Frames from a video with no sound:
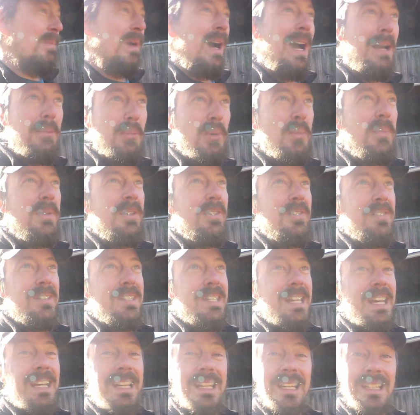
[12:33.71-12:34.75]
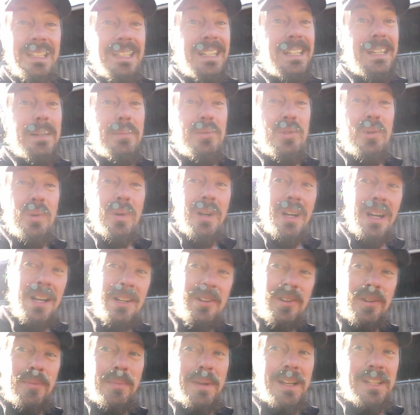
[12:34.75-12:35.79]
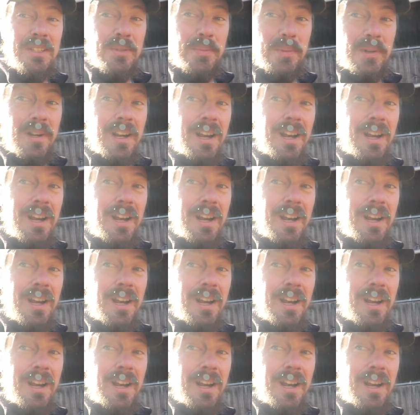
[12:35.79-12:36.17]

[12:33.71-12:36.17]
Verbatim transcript: automobiles that can get up to 100 miles per